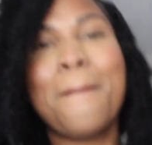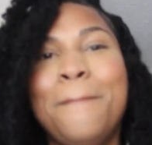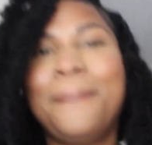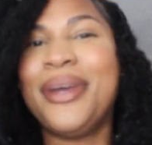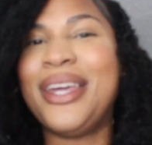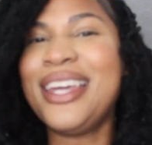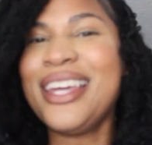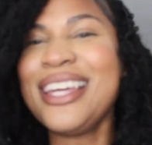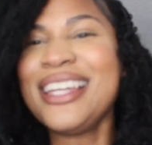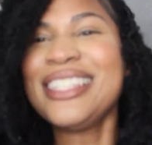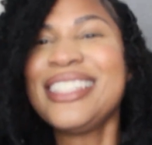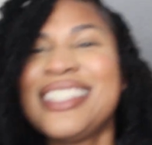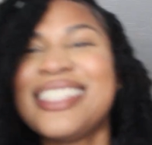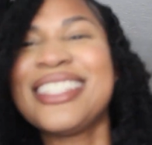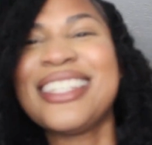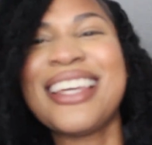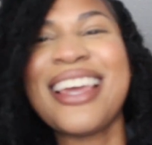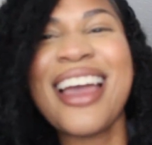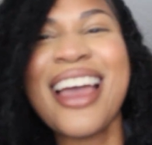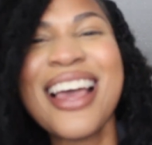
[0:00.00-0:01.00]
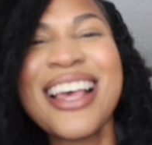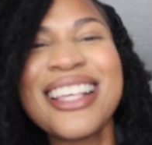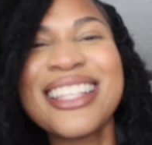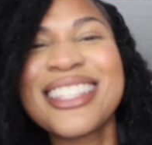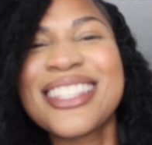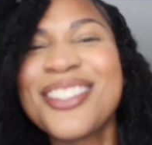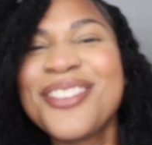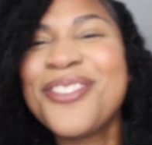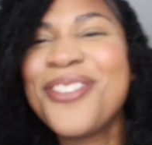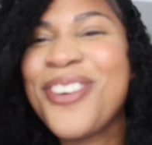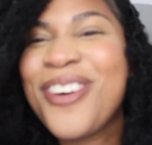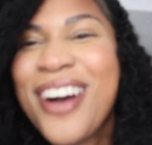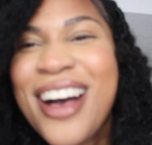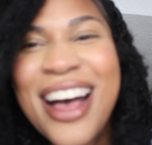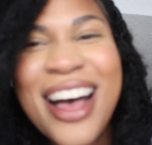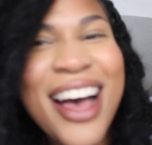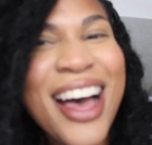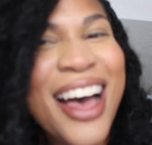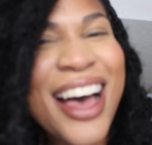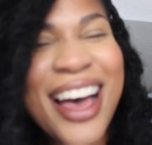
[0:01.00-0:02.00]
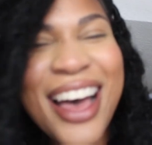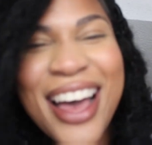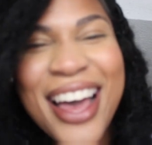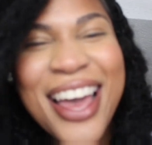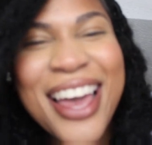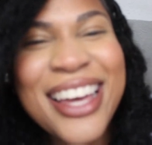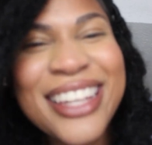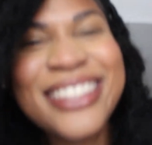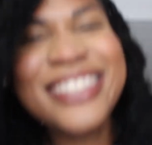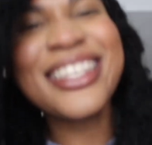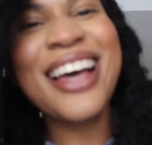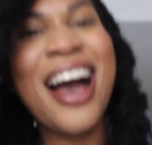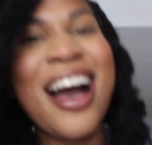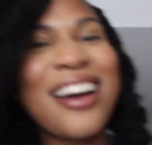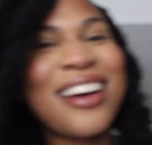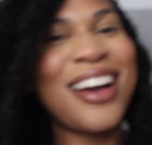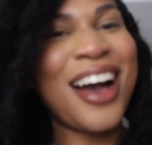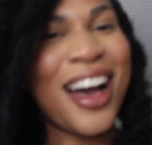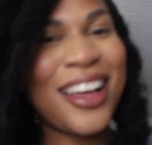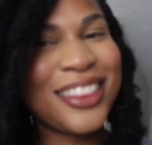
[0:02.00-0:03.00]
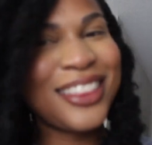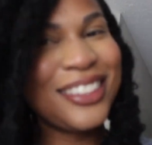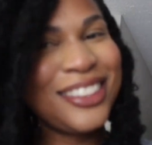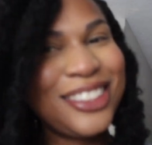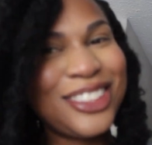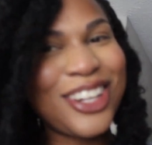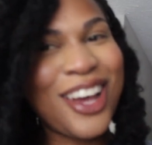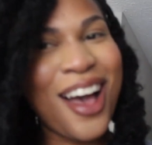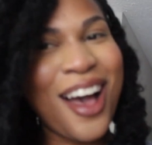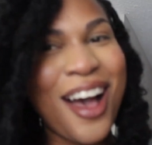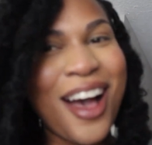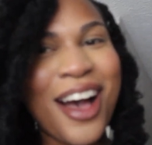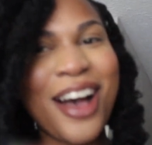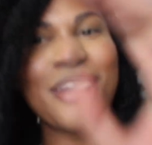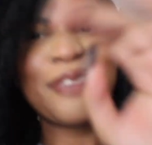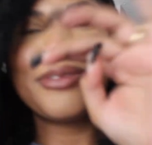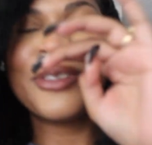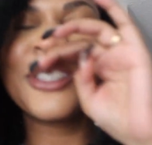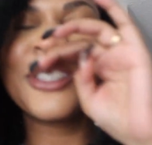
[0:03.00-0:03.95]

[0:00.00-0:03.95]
Bitch, guess what? I got the job.